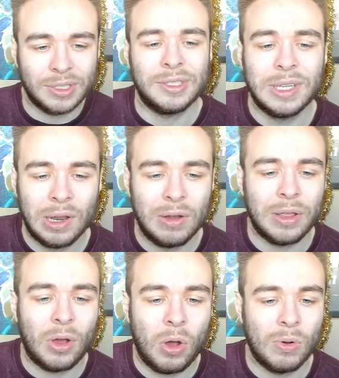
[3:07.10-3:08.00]
still only
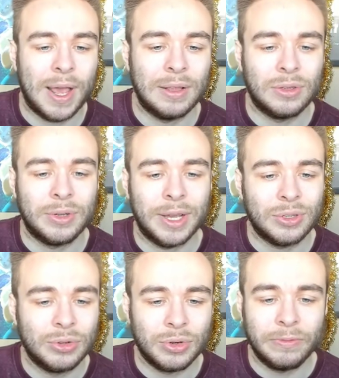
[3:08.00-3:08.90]
the whole Kanto Dex
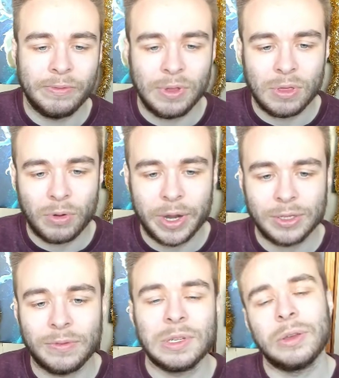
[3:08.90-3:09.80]
153. It's
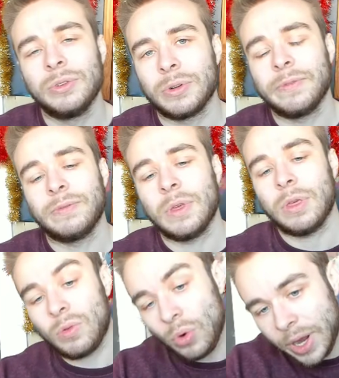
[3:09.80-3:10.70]
obviously
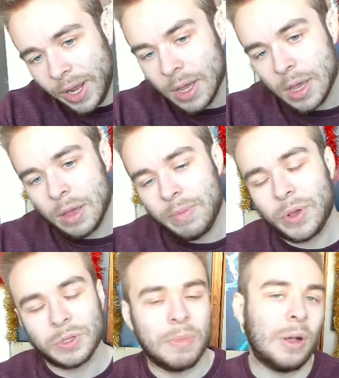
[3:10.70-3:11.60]
153
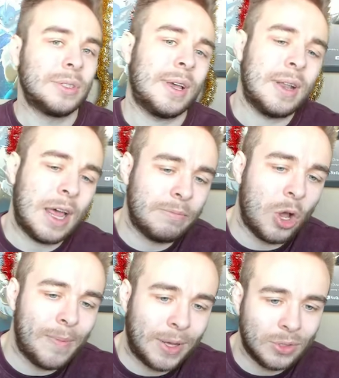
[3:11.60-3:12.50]
because Meltan and
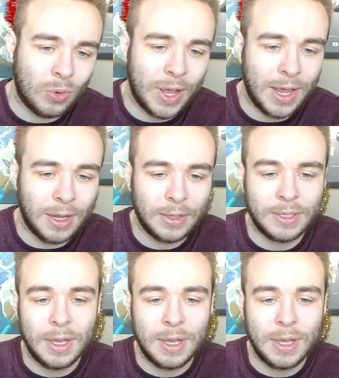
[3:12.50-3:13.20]
Melmetal were in it.